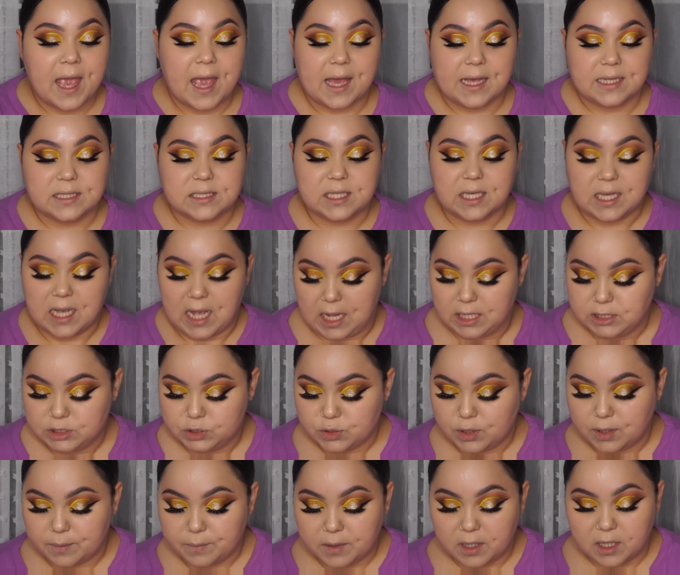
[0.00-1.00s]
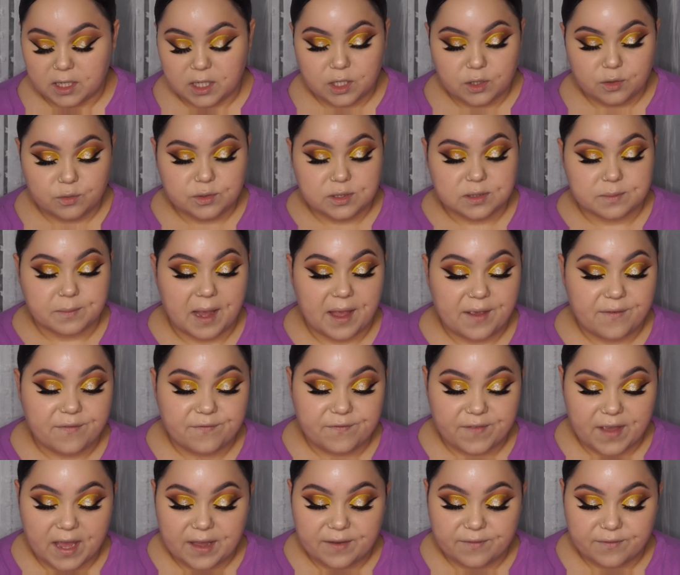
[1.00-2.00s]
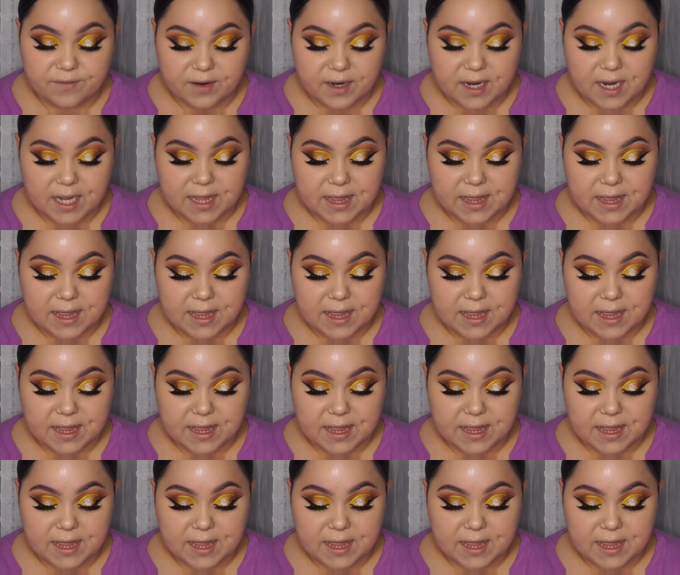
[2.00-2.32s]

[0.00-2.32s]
And to contour, I'm gonna use my favorite,